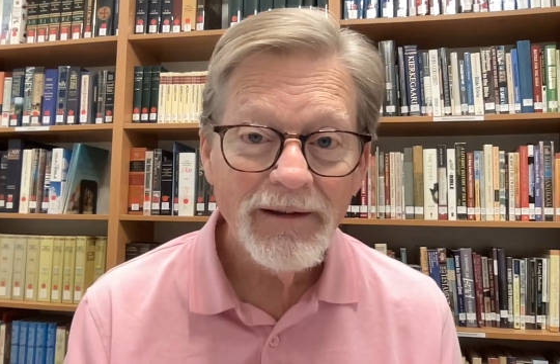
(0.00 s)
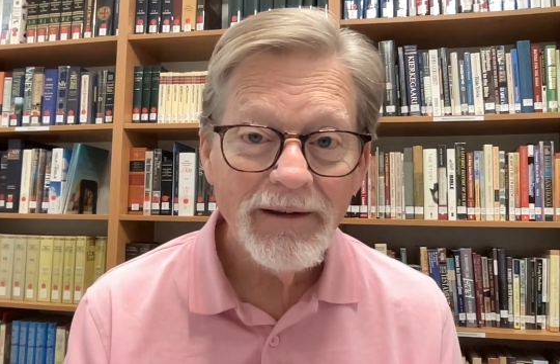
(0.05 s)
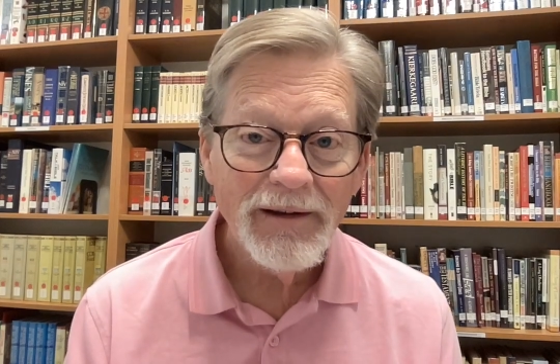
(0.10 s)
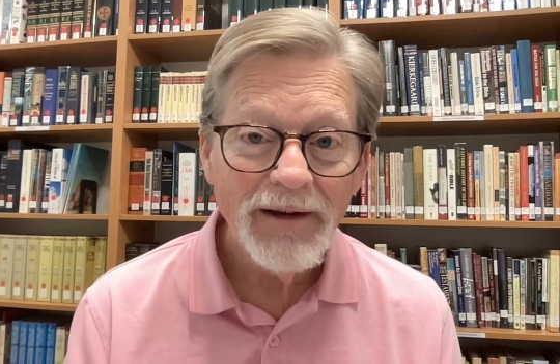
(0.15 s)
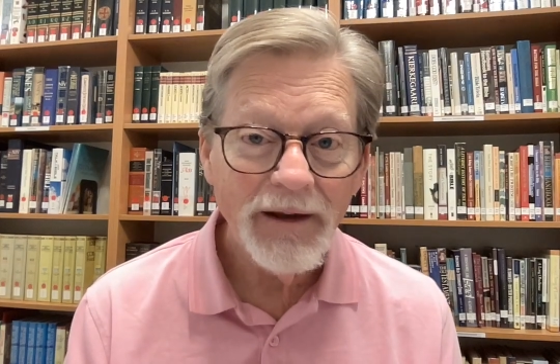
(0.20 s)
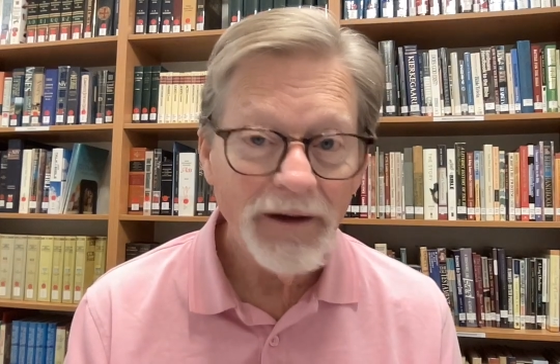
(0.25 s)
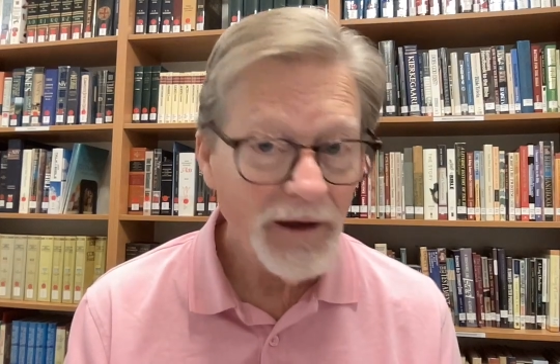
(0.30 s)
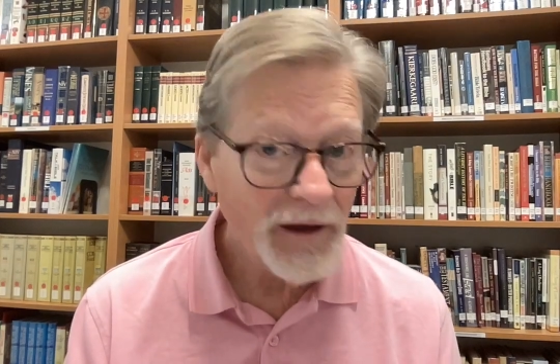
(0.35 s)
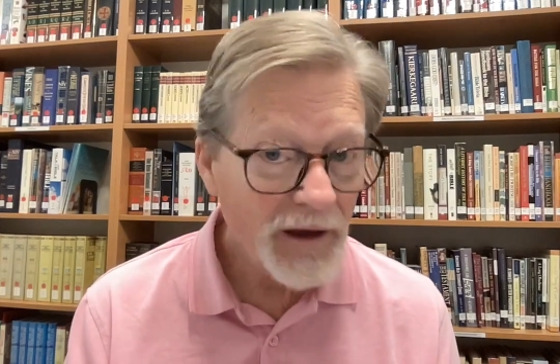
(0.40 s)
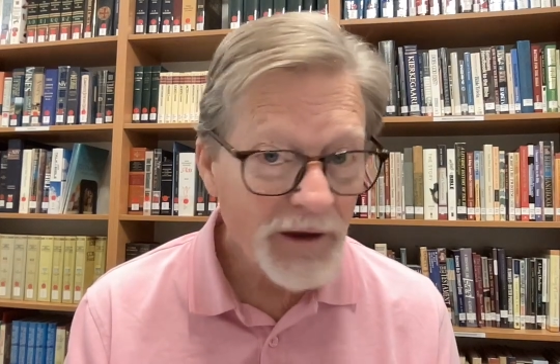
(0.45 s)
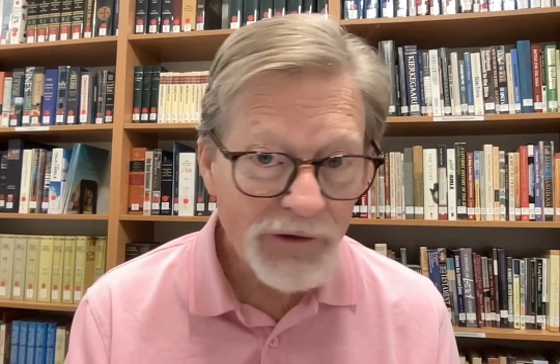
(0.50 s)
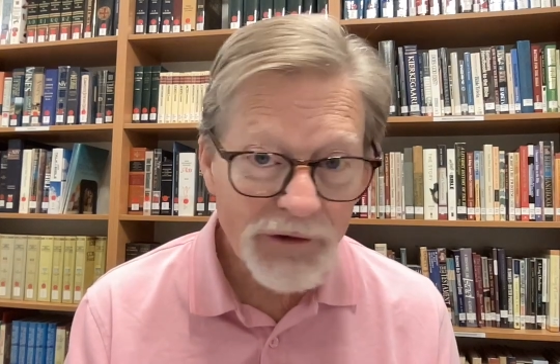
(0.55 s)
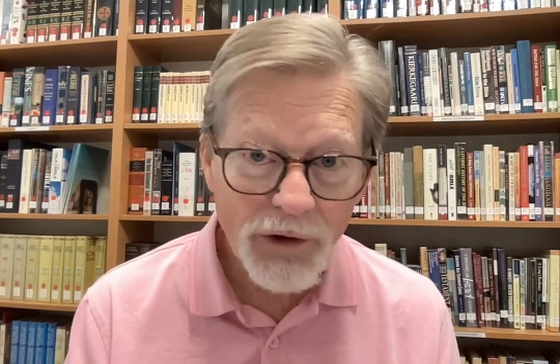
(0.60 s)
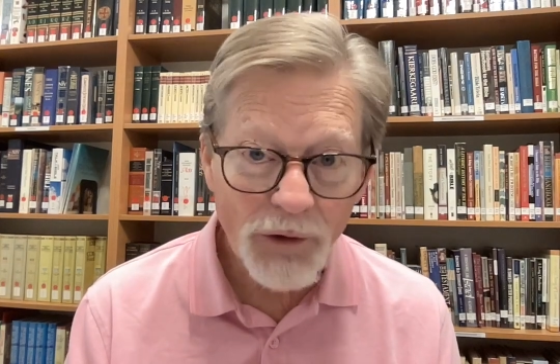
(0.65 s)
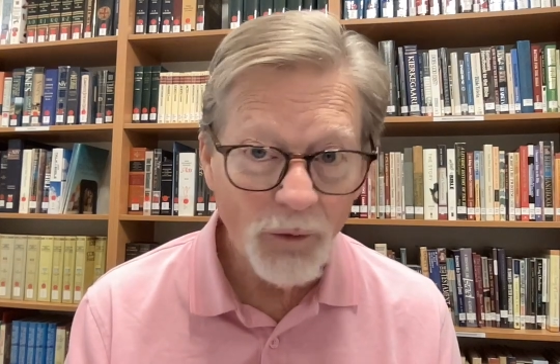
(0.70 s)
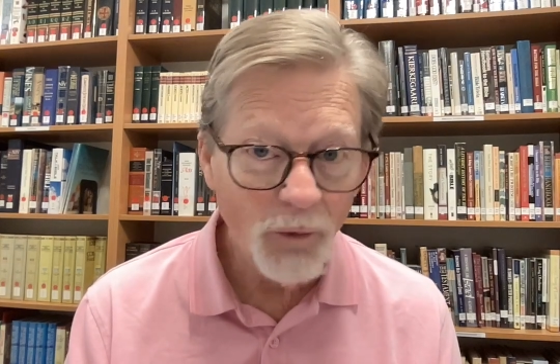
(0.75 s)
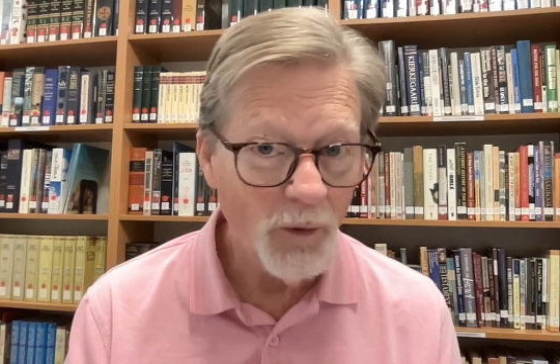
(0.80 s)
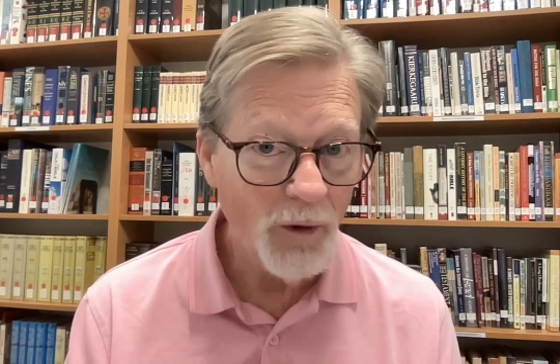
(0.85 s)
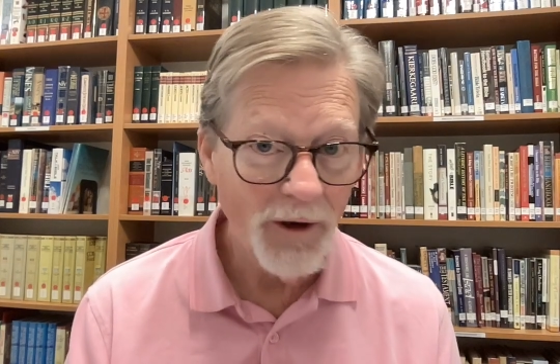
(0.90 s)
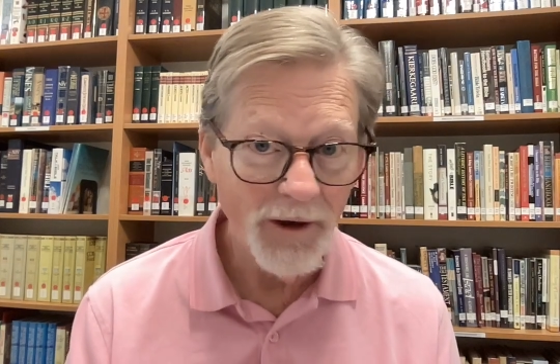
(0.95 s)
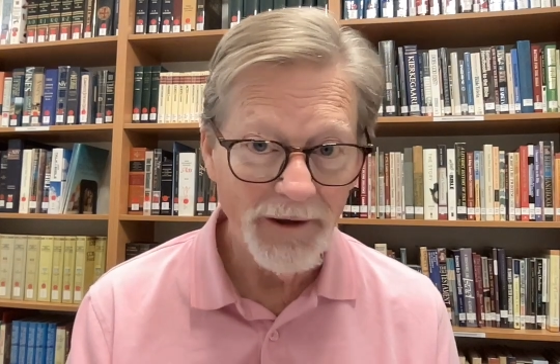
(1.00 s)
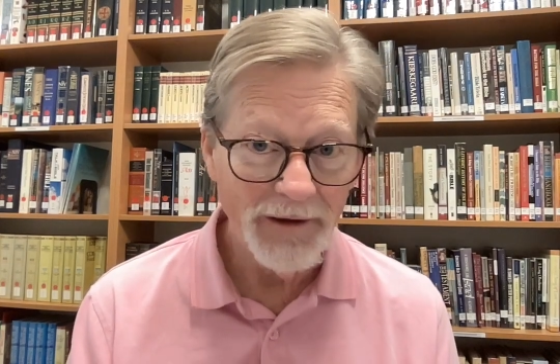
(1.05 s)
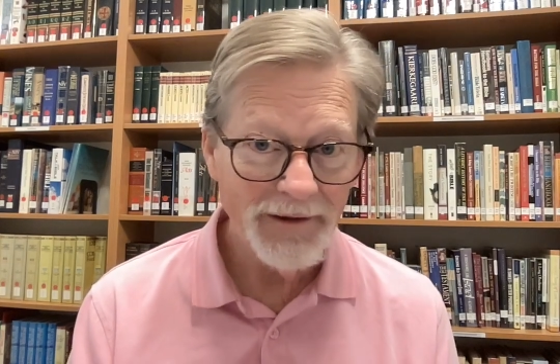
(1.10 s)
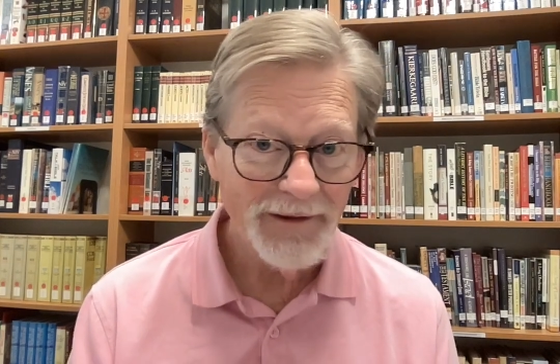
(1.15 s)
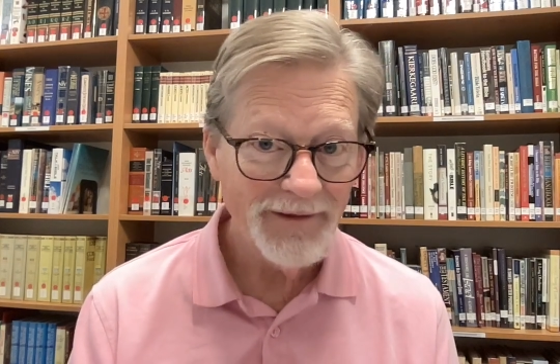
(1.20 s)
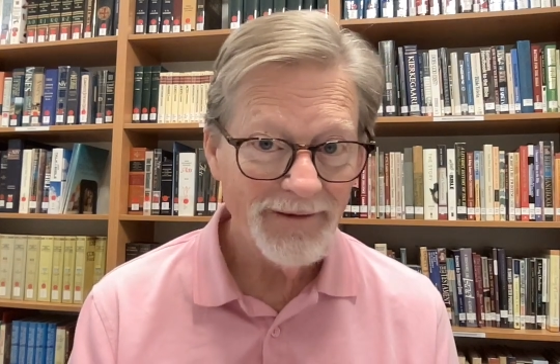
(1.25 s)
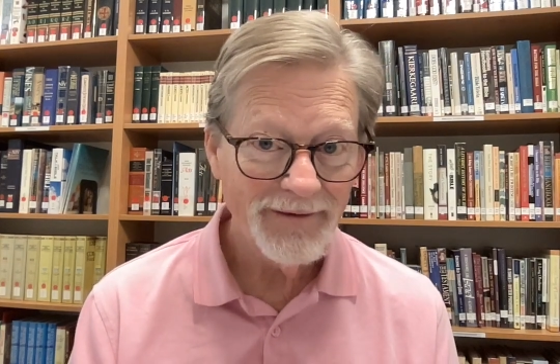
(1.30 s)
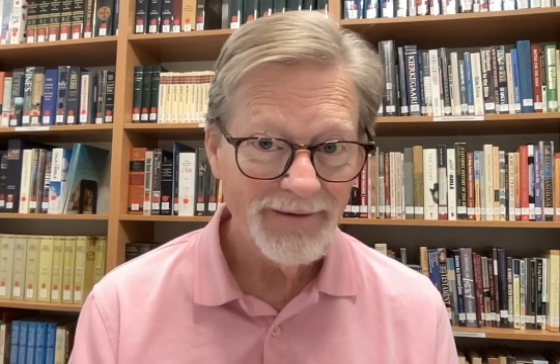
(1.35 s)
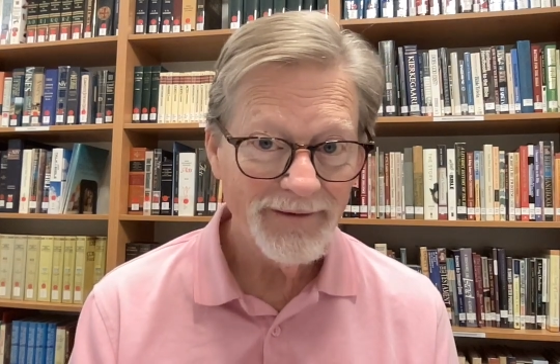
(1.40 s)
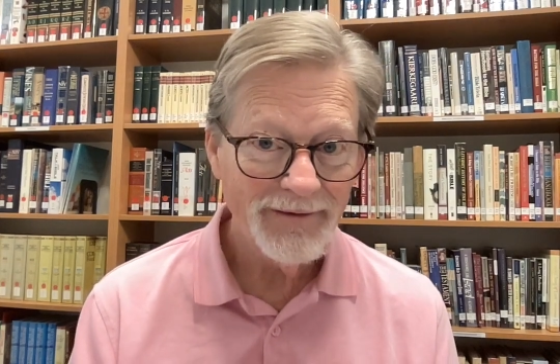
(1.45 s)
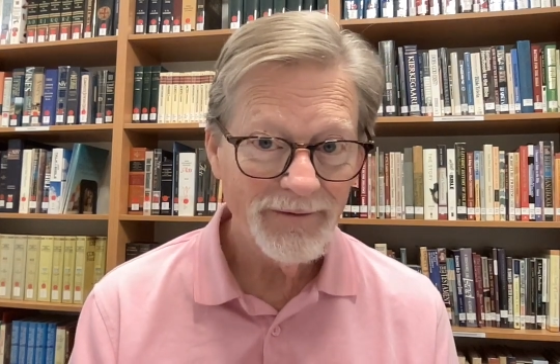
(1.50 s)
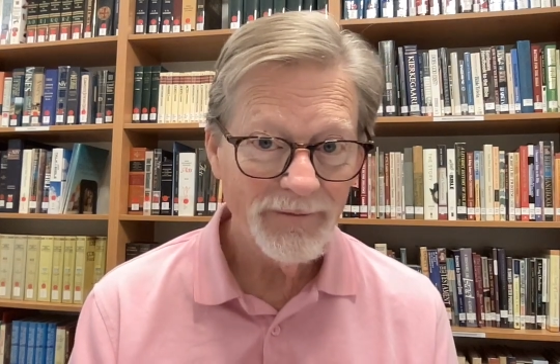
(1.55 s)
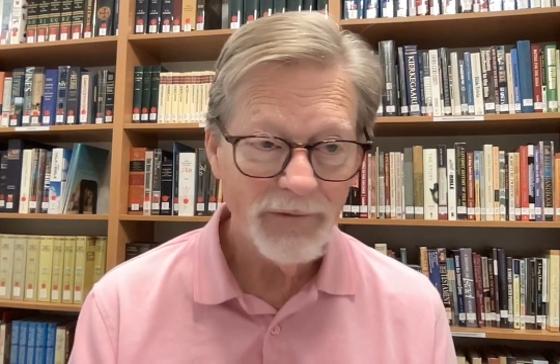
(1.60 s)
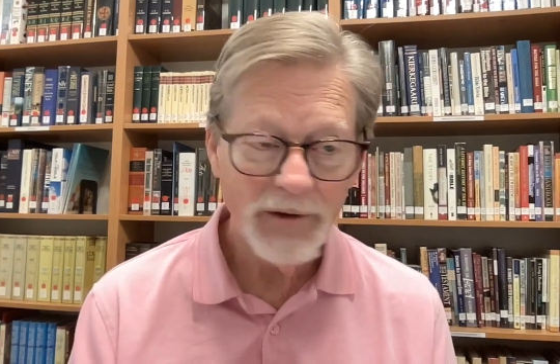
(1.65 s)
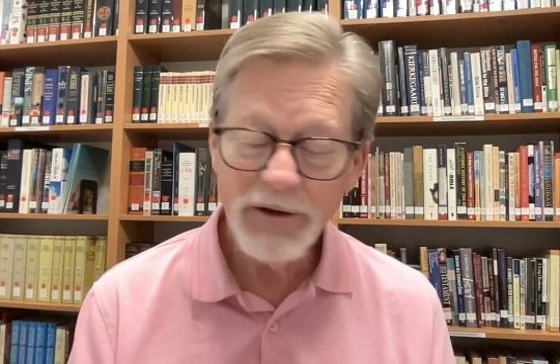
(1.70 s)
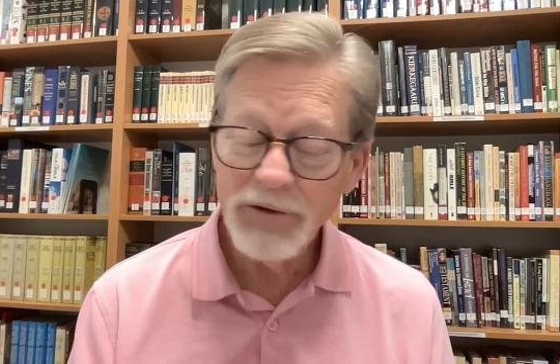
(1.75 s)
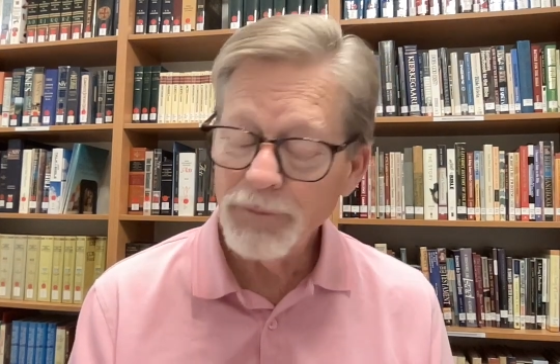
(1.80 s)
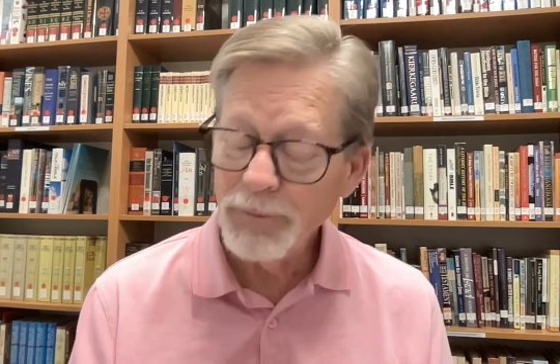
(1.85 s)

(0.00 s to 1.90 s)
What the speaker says: And he's the one. It's